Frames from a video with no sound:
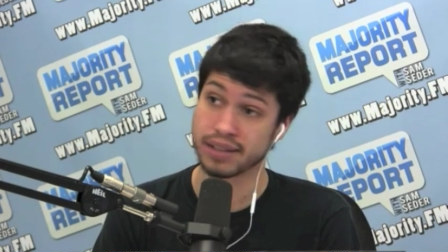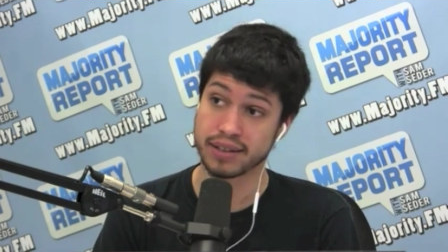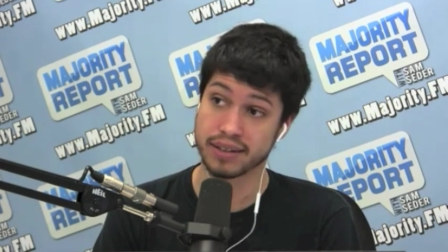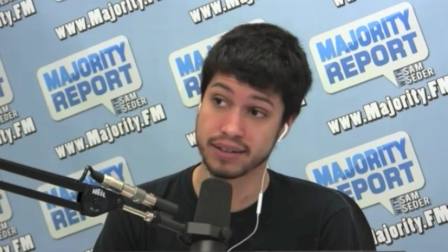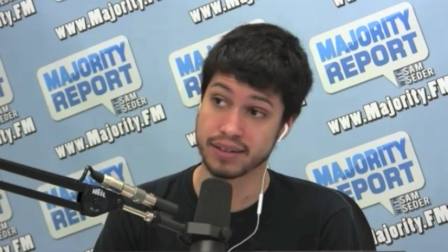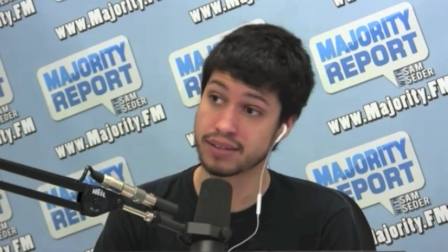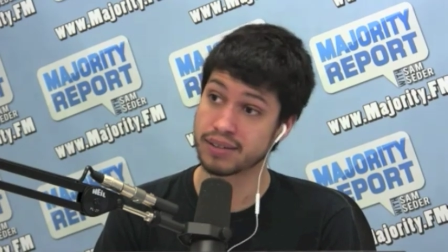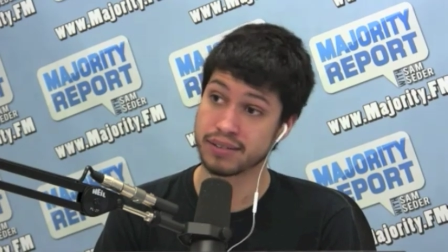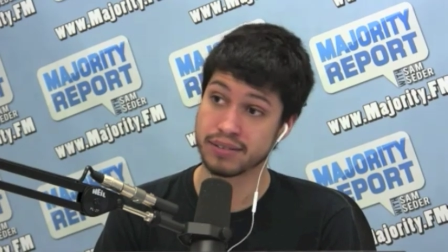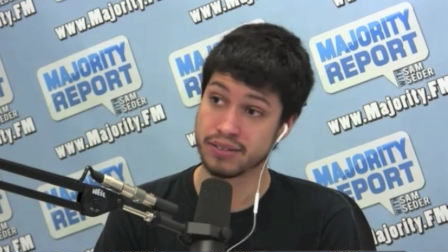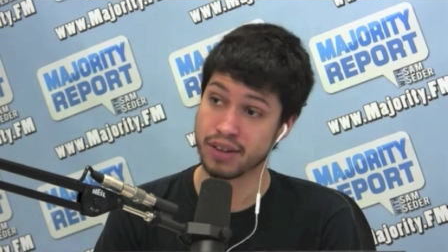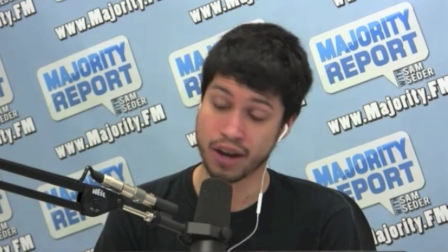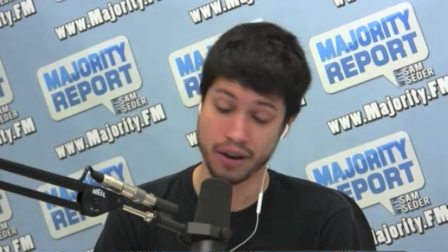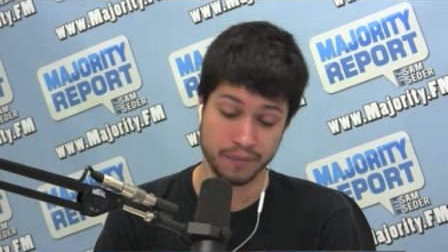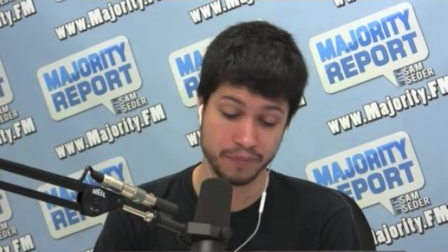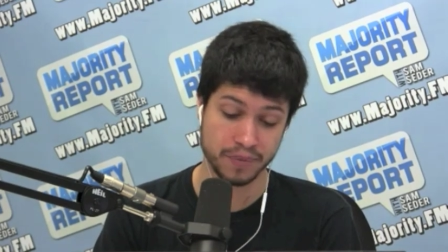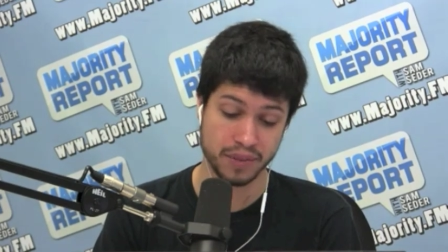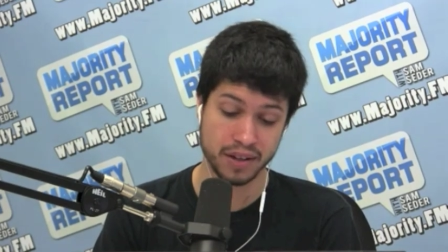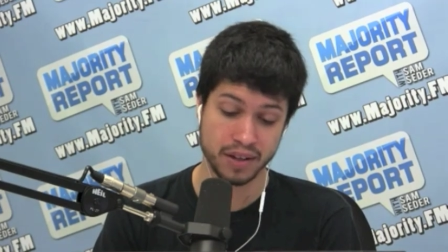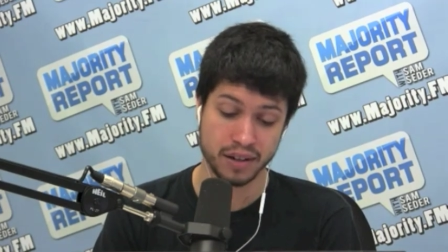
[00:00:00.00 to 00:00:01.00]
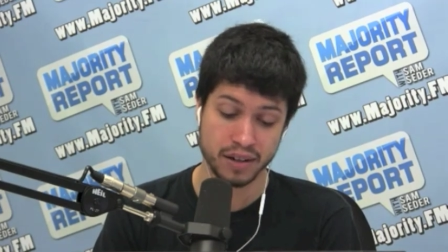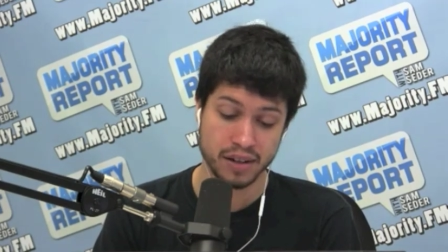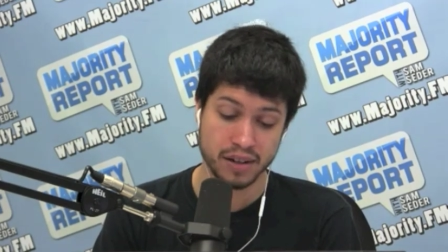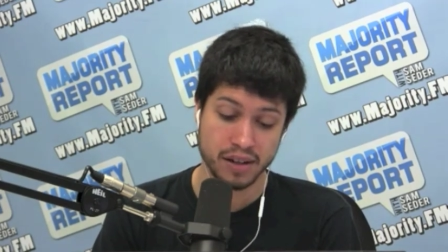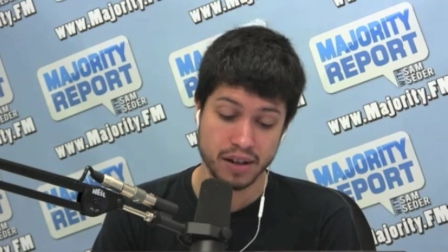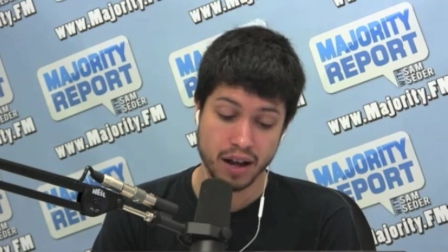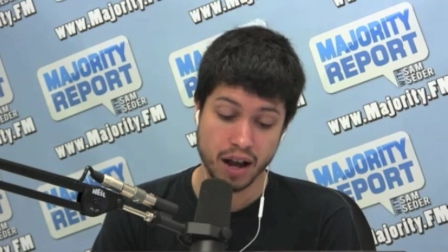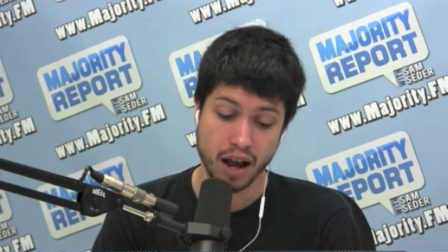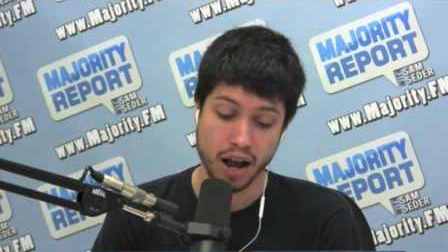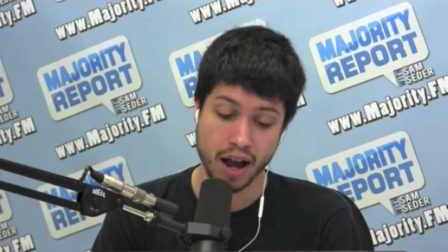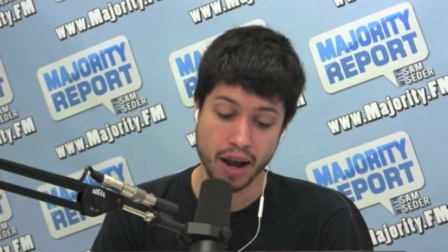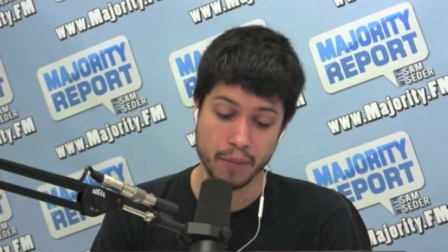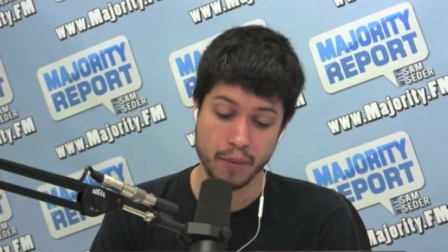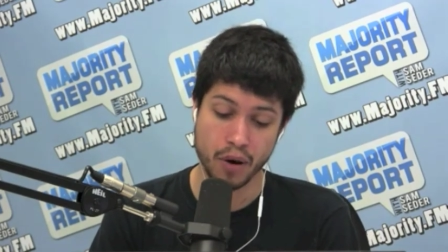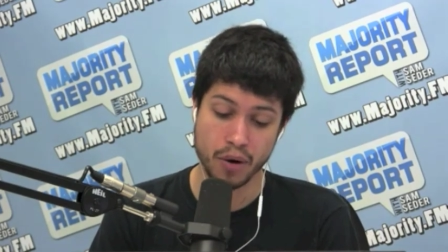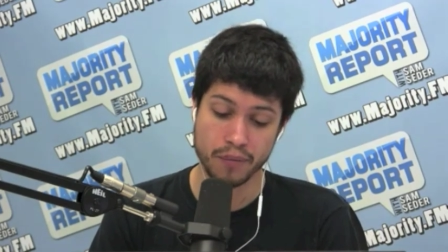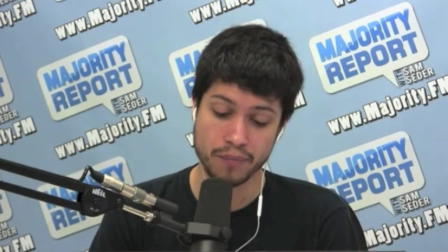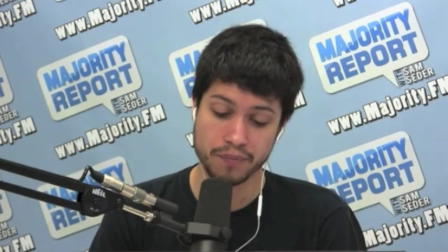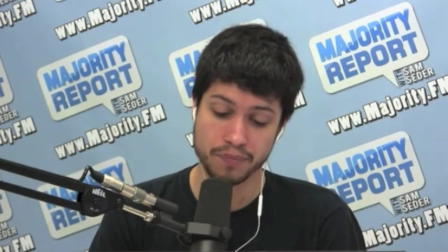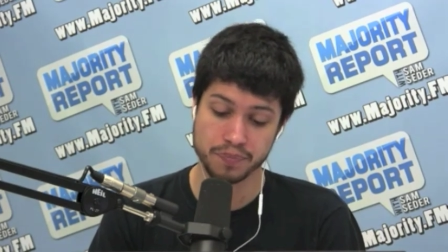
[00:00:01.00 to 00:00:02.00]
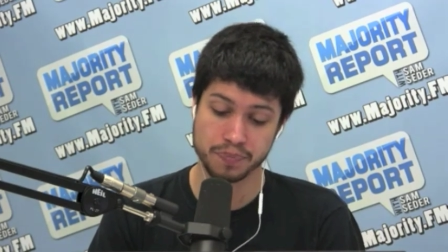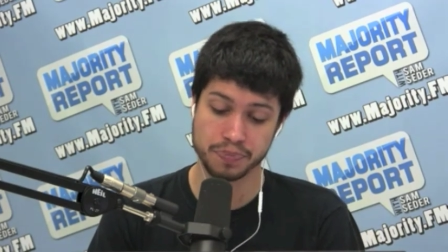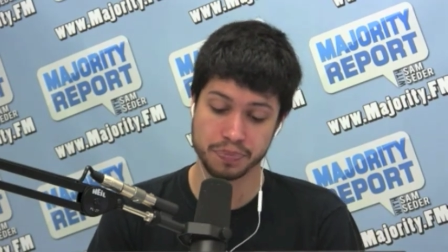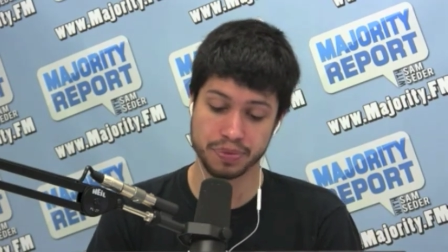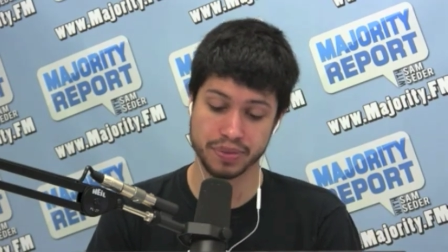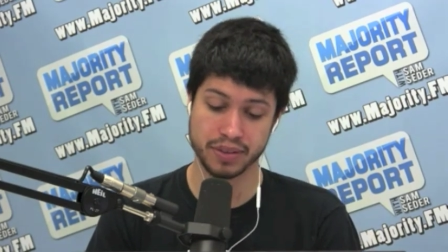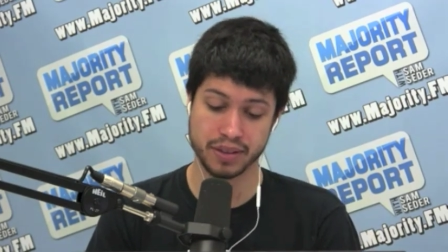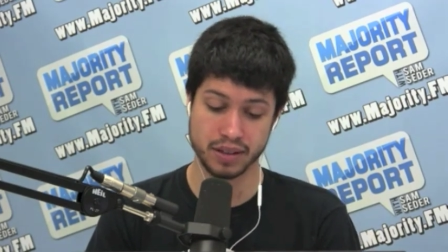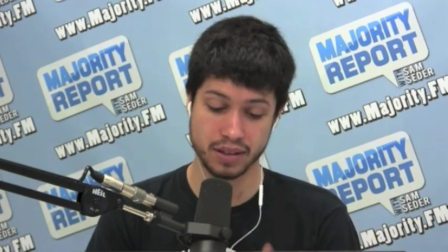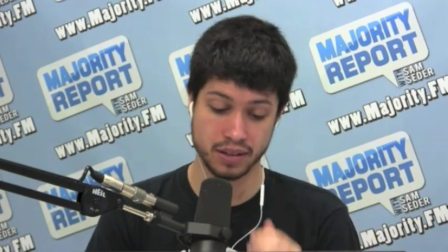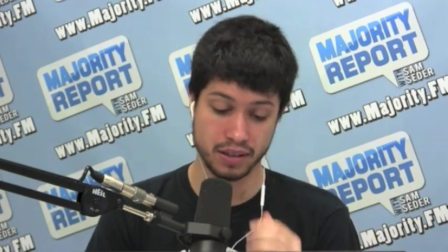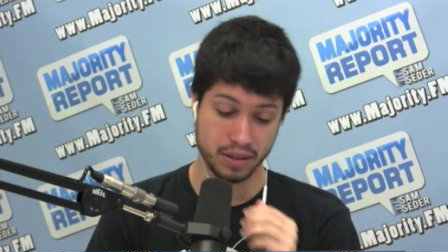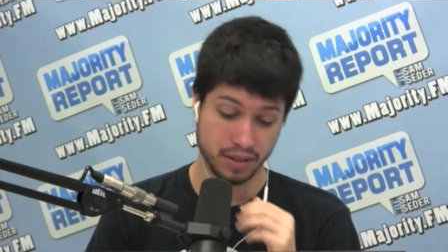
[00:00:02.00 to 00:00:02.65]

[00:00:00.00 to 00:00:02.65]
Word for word: wasn't. No. Oh, that's interesting. Okay, Venezuela was.